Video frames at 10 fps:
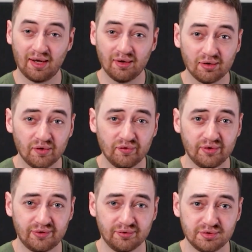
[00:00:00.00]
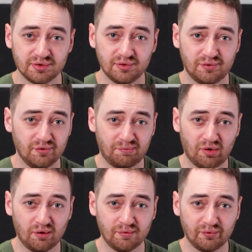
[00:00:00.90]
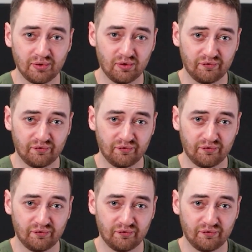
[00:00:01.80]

I uncovered a solution to a problem we all